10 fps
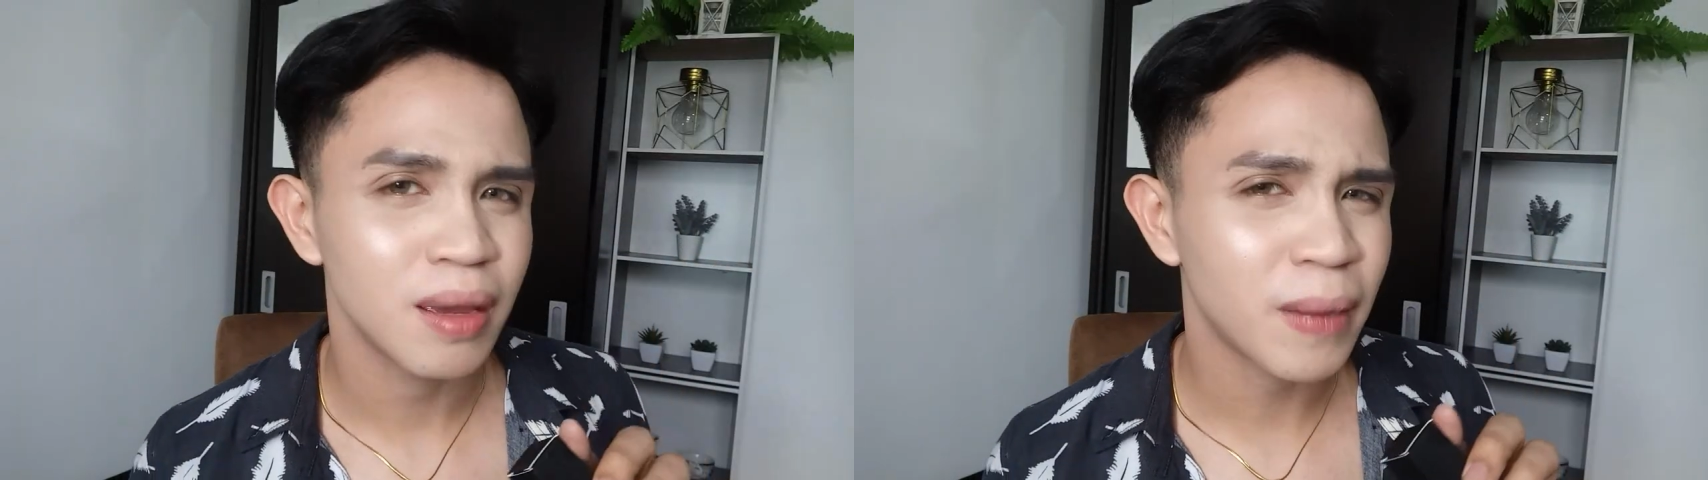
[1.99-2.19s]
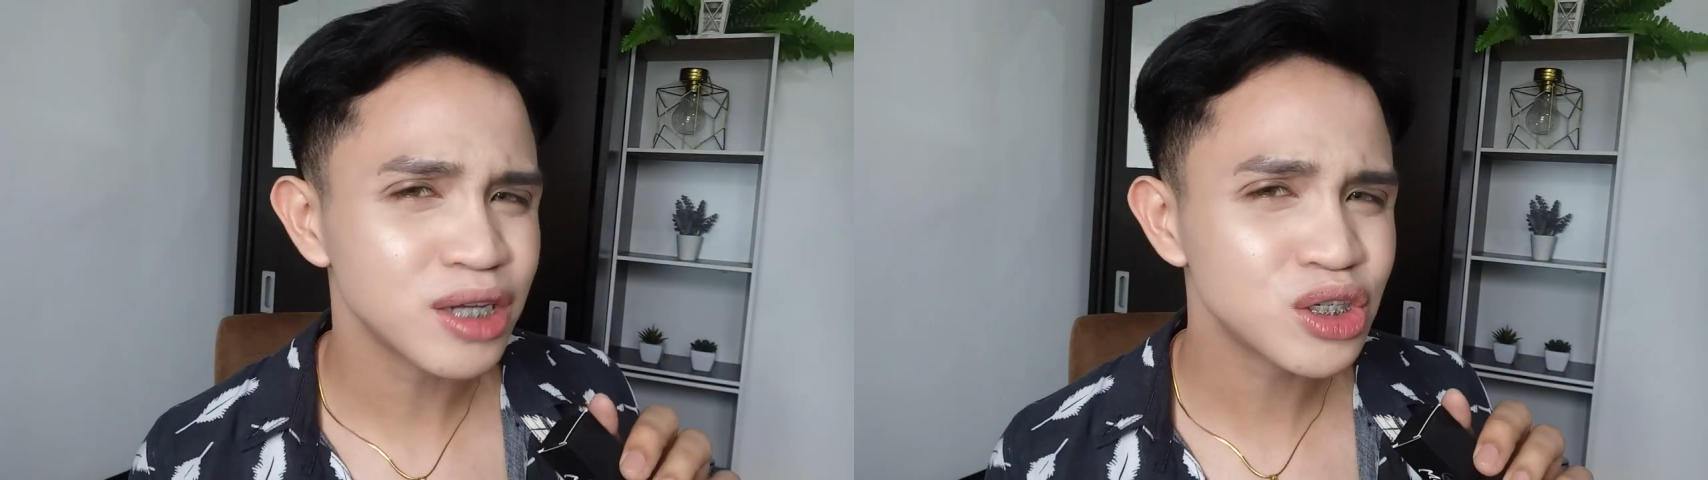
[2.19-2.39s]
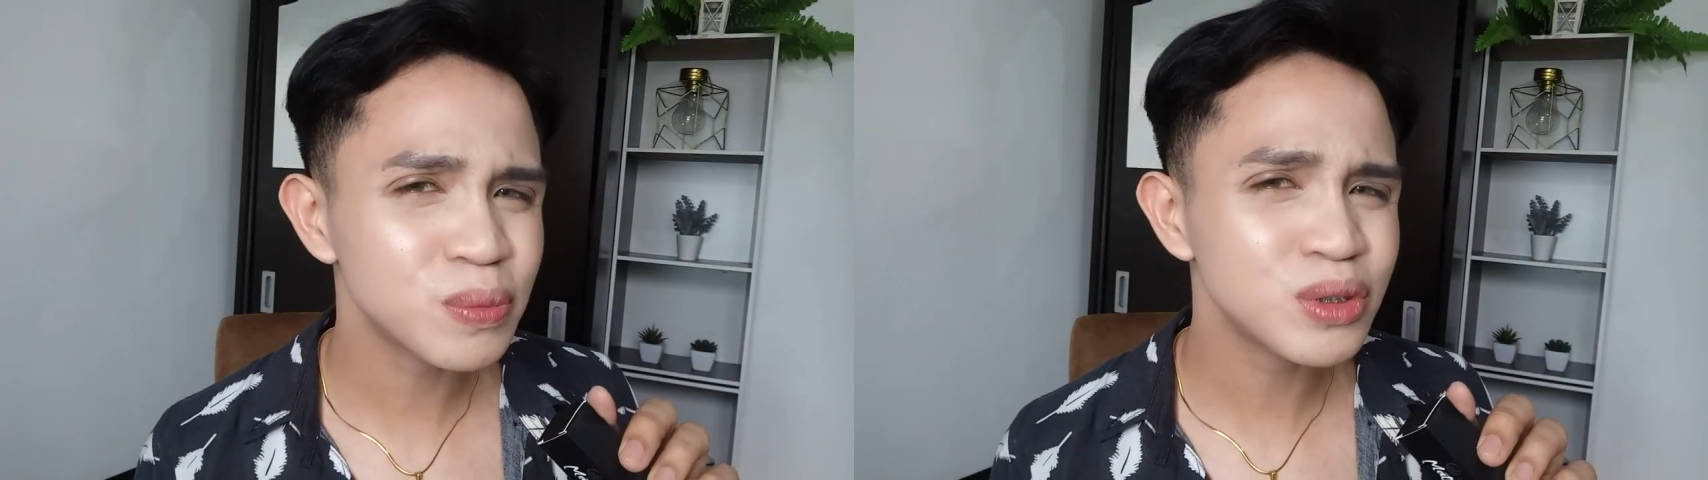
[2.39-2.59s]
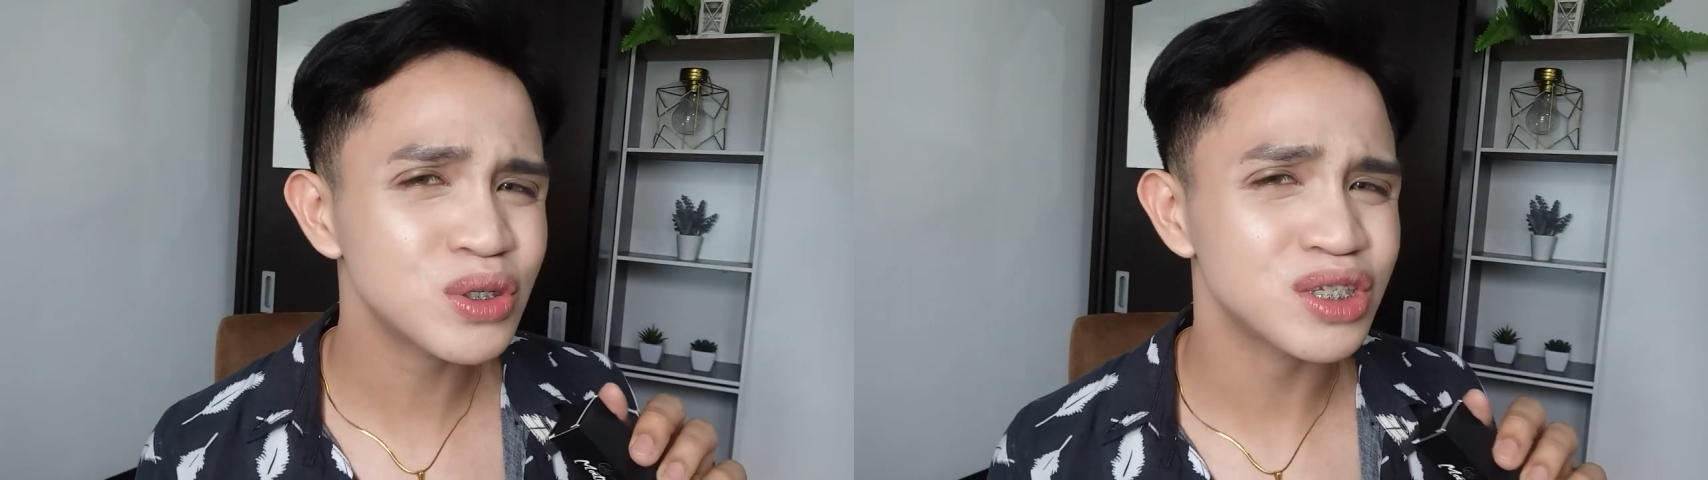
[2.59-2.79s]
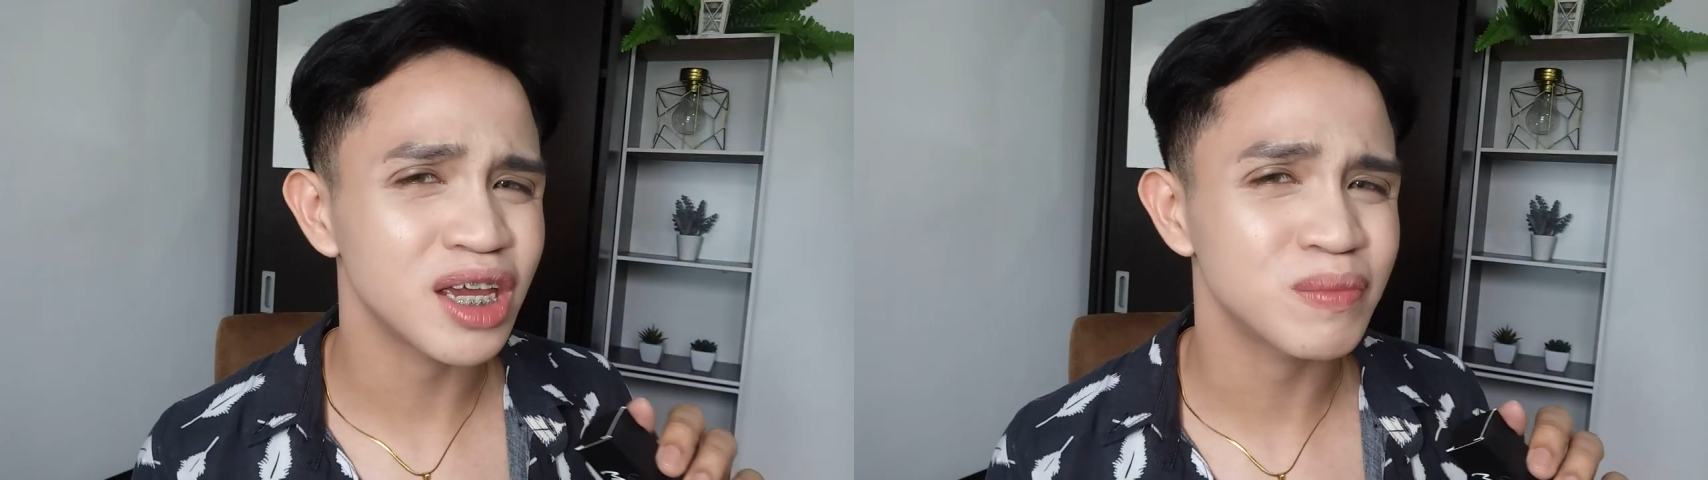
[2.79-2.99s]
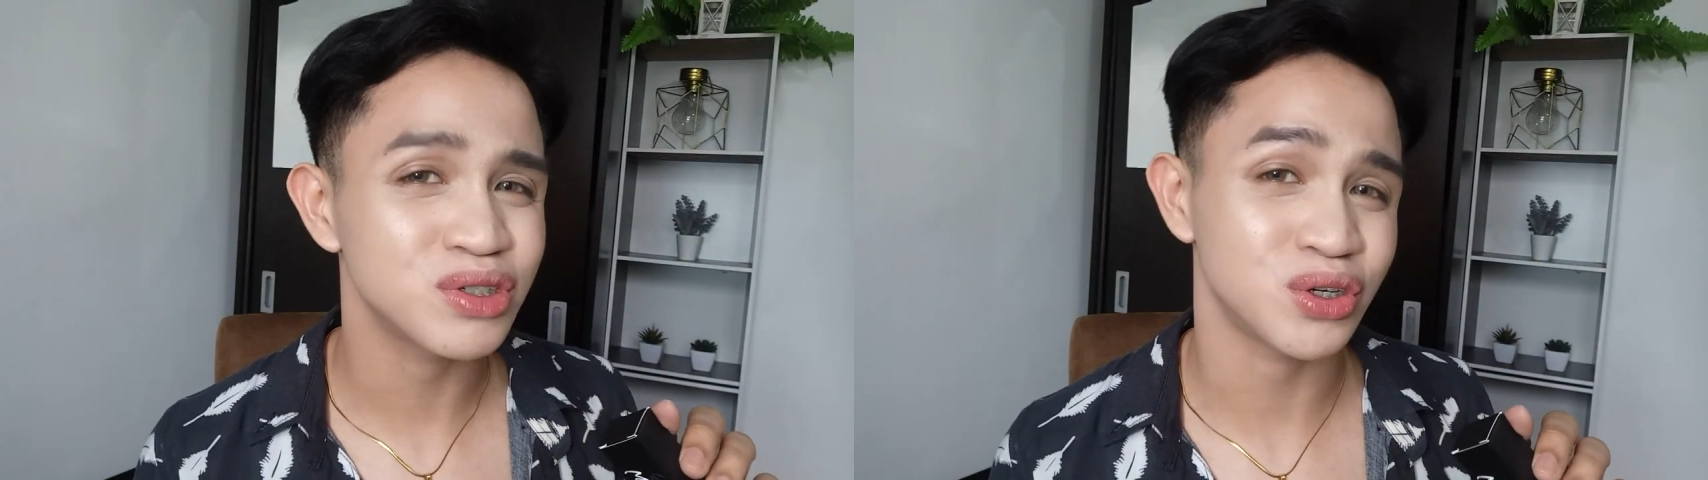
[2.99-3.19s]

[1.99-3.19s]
Am I supposed to take my